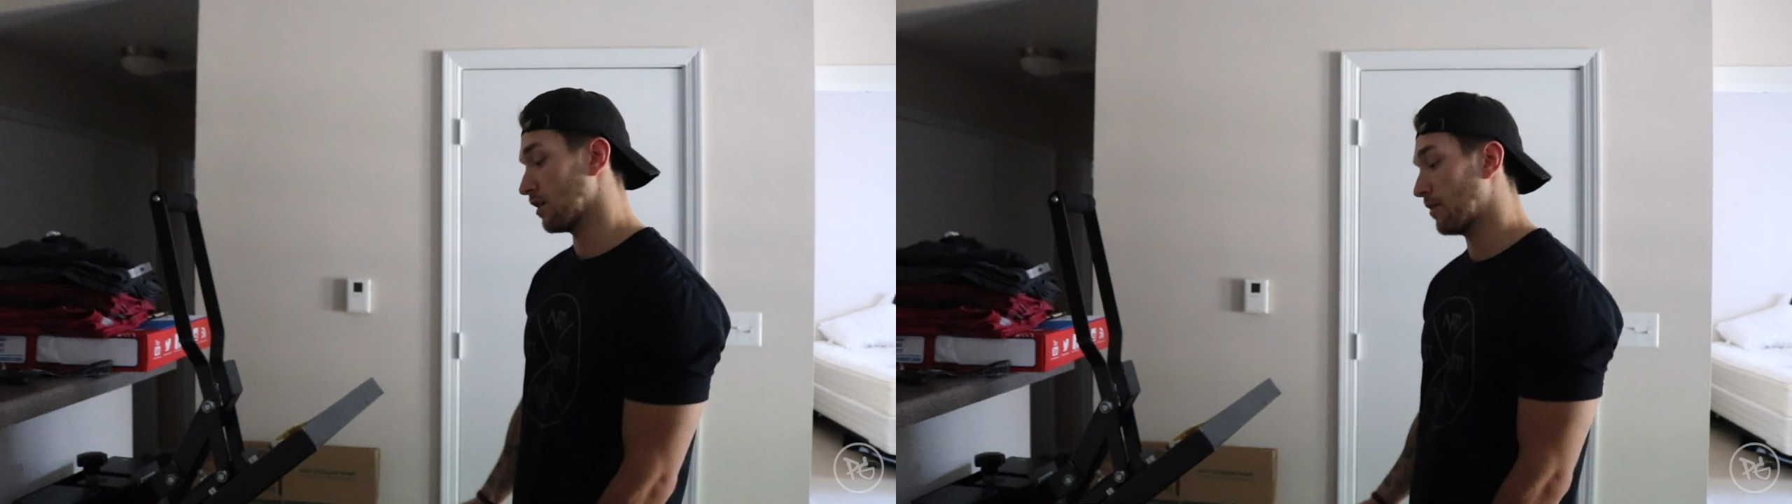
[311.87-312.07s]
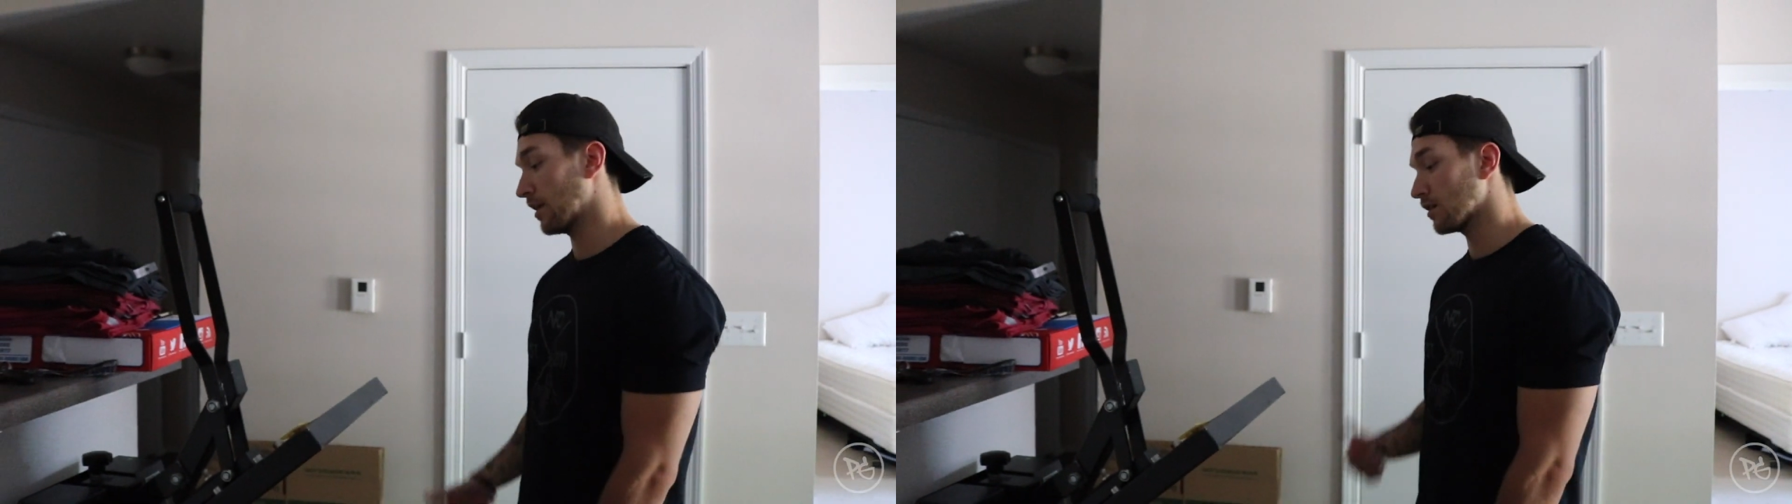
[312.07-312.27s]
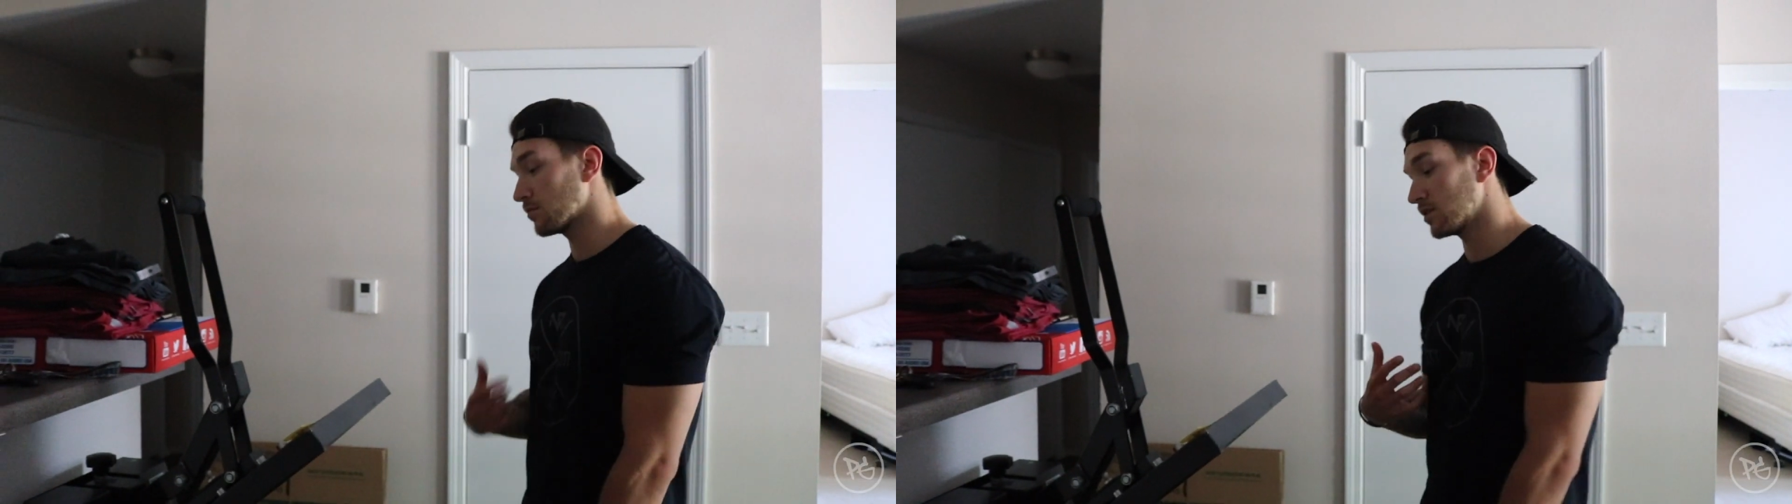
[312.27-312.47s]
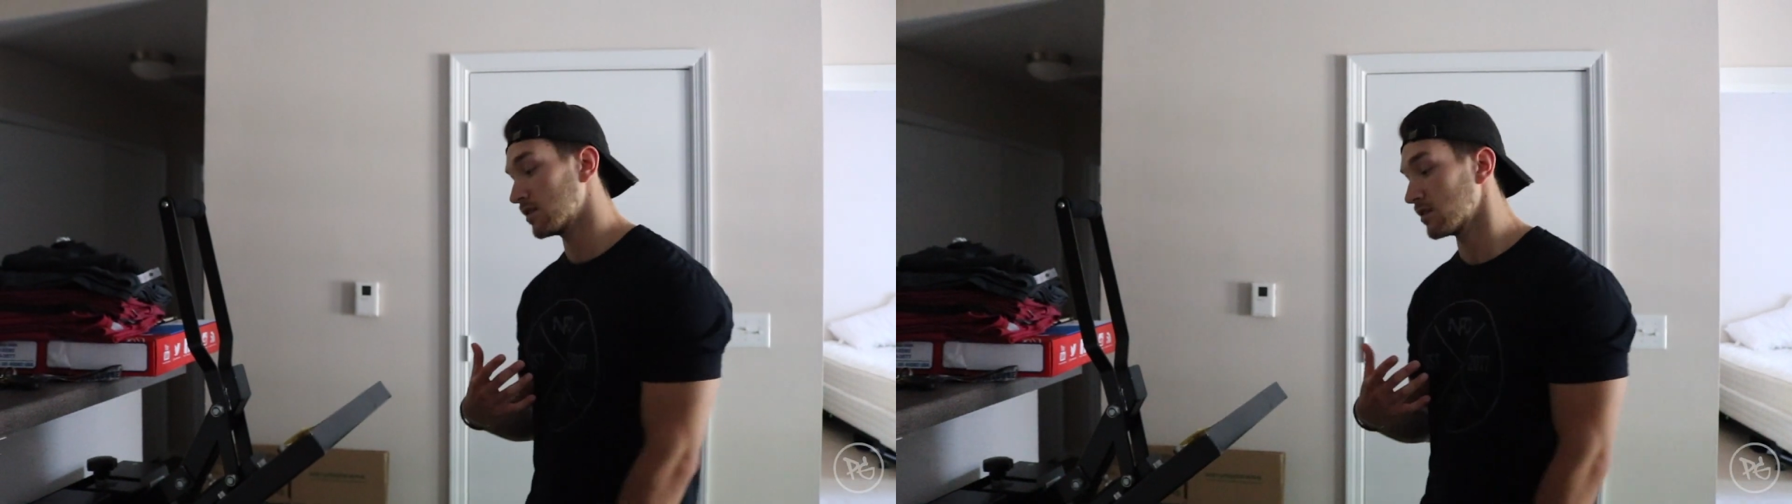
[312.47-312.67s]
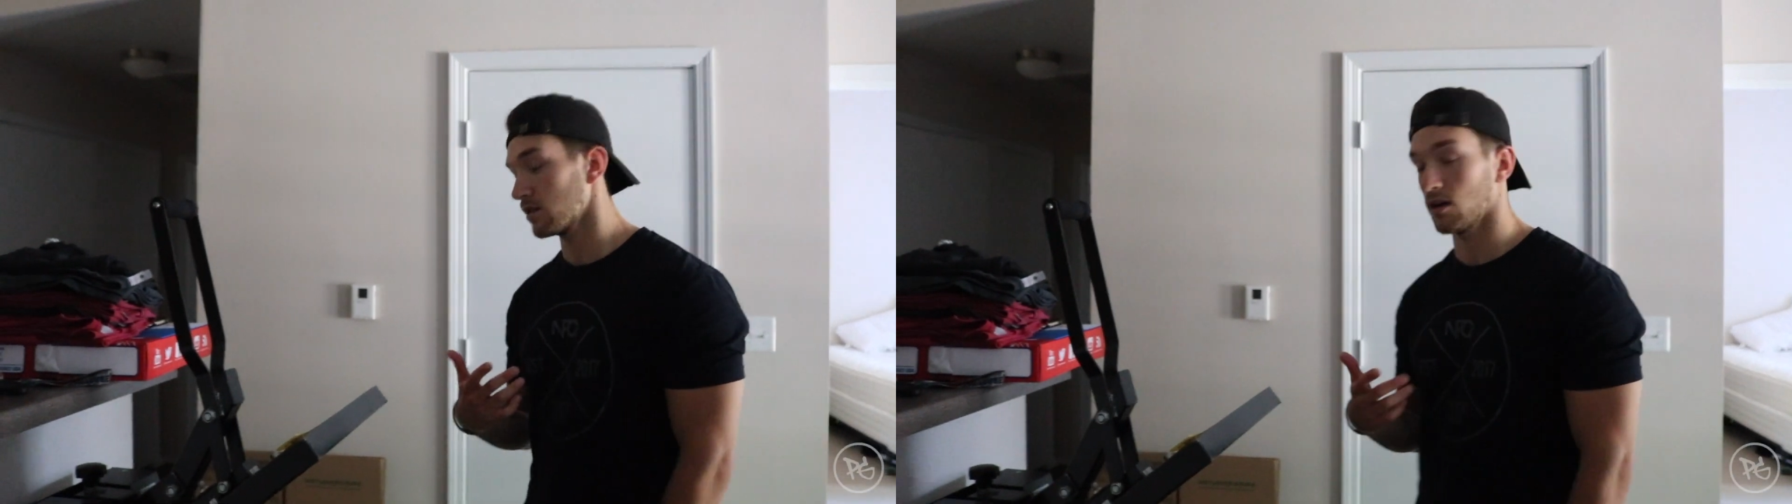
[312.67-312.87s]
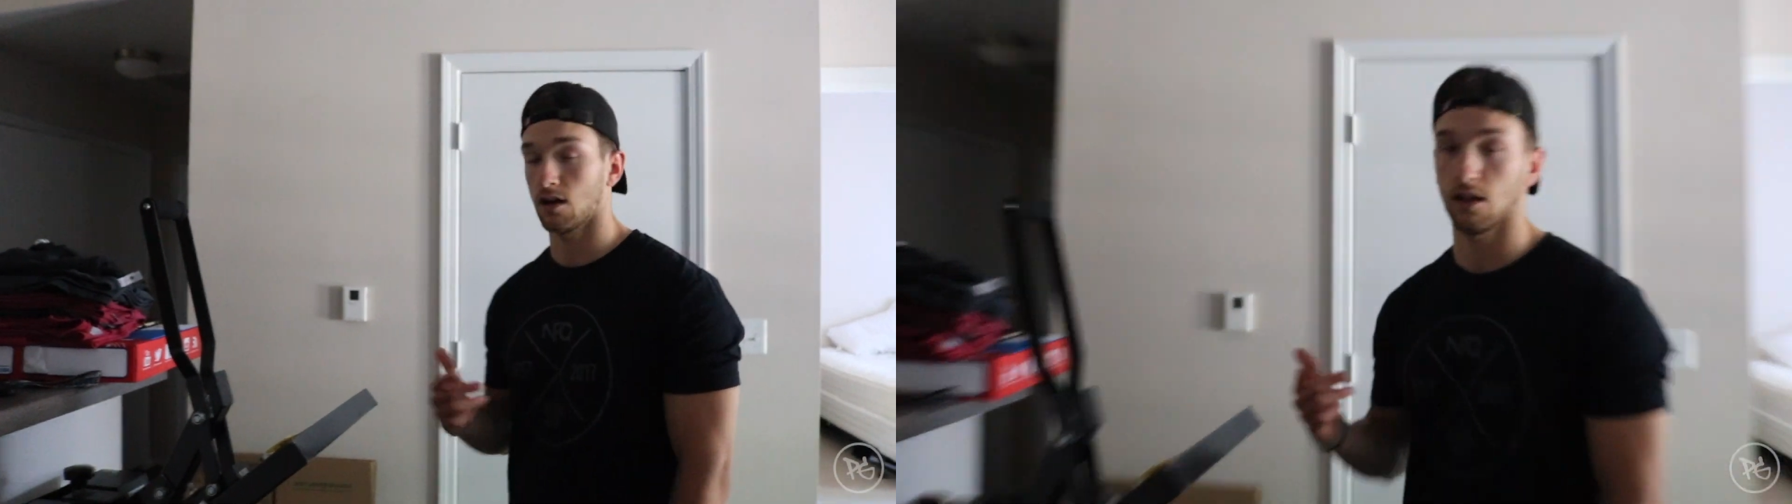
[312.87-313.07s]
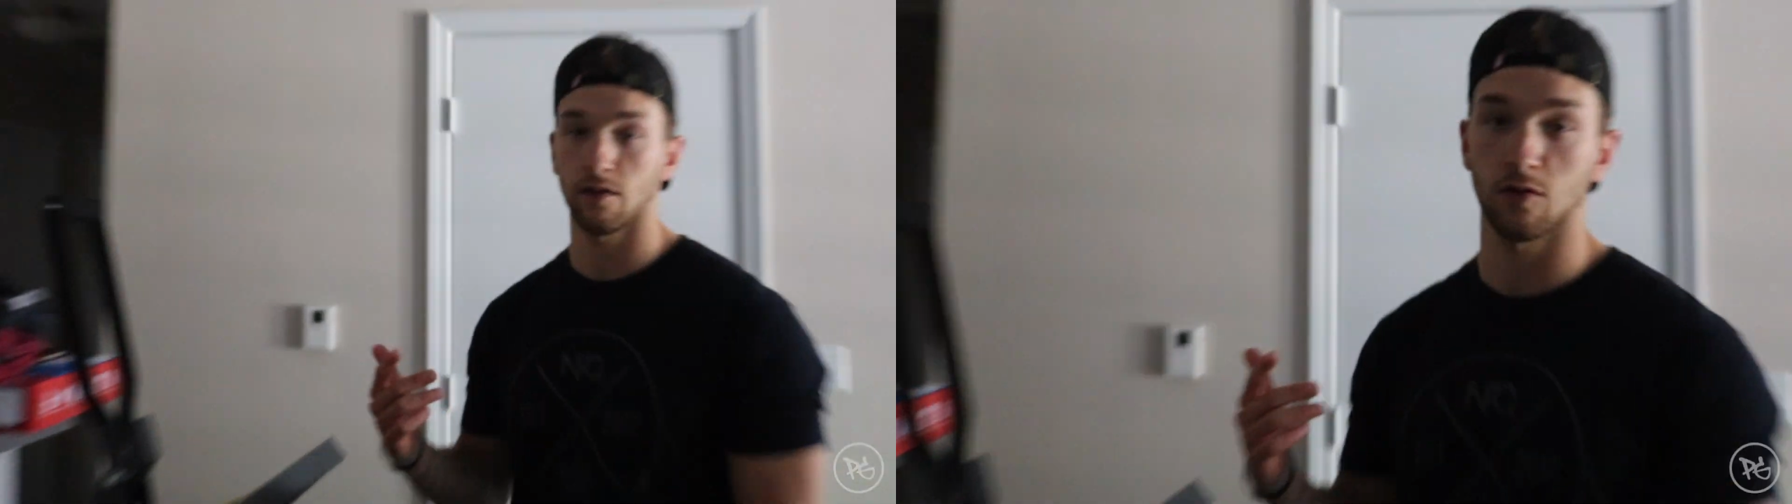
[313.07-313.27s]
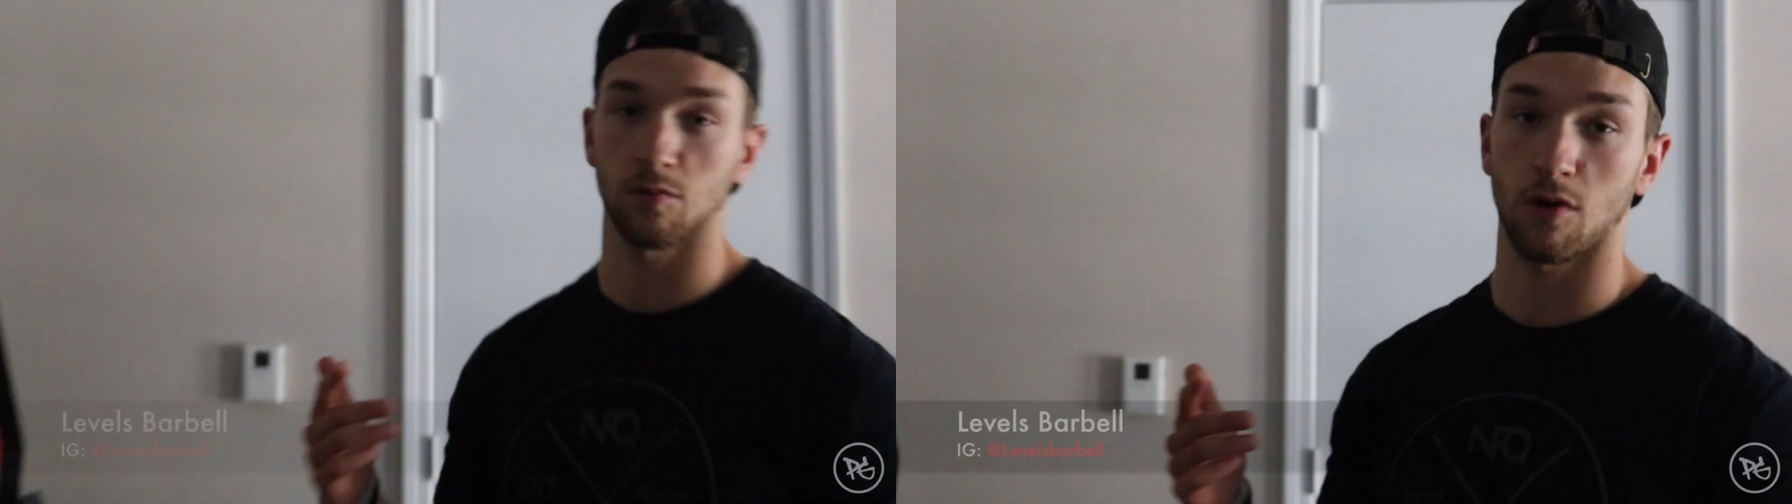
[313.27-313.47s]
my company's
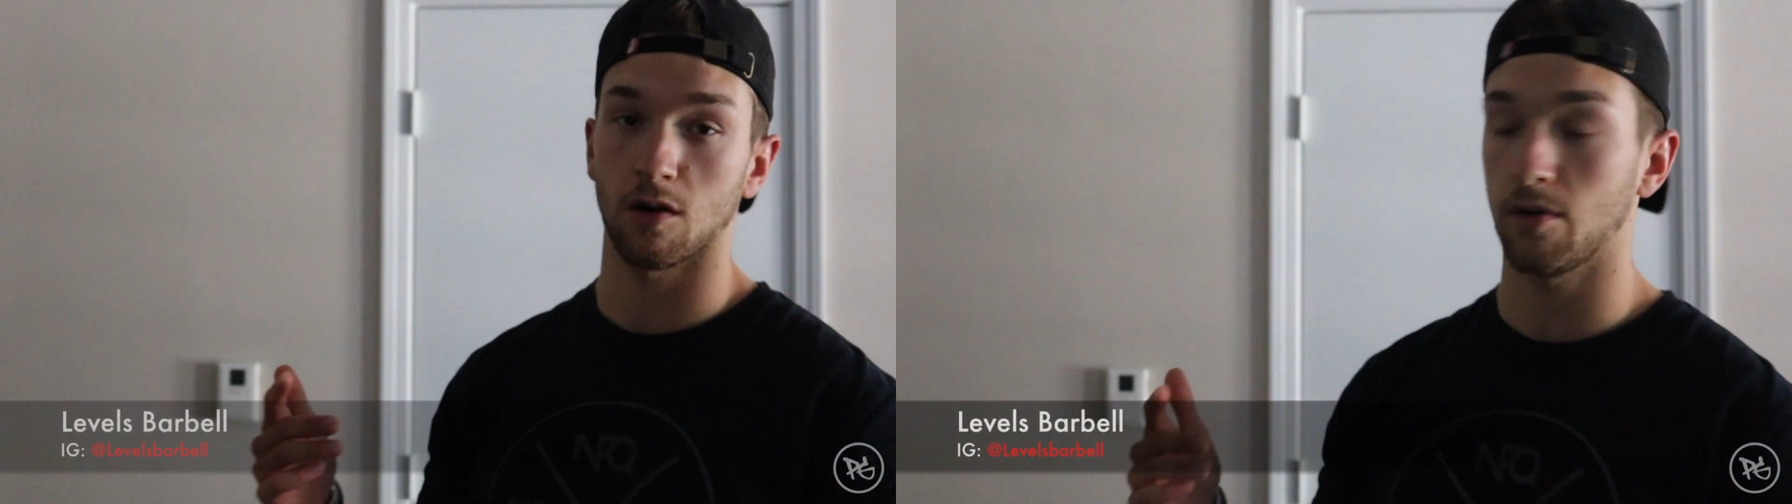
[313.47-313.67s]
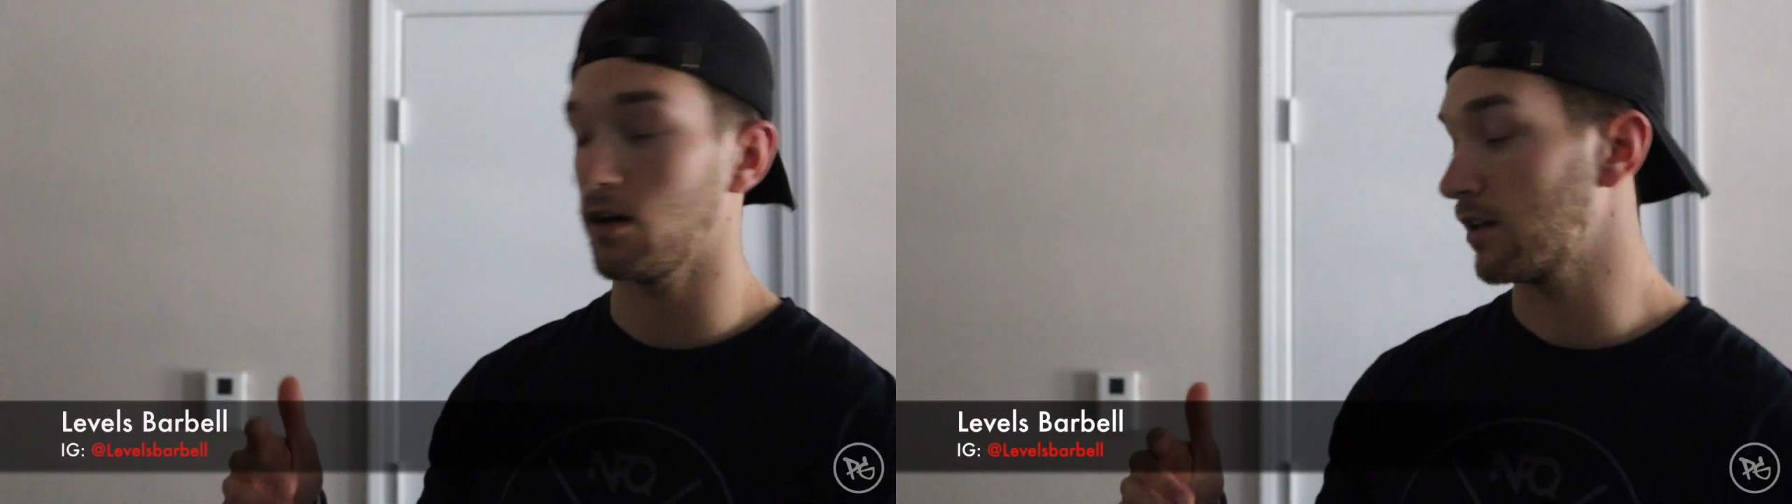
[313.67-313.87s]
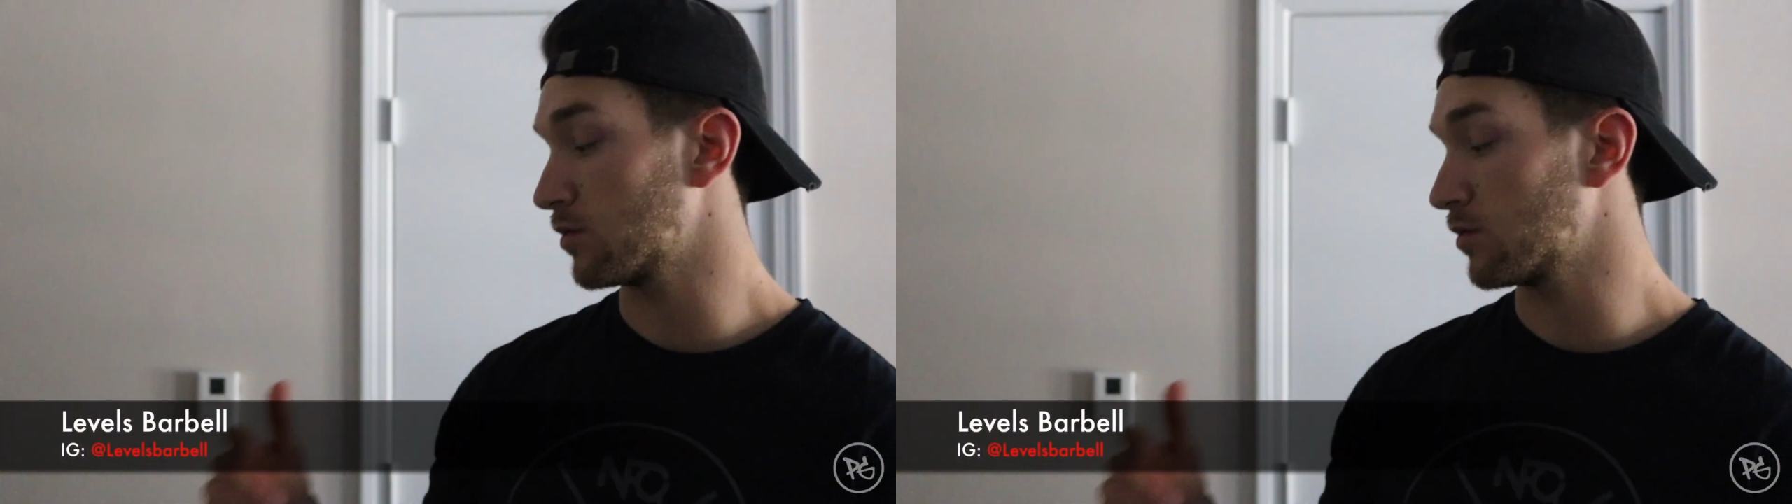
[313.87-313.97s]
Levels Barbell,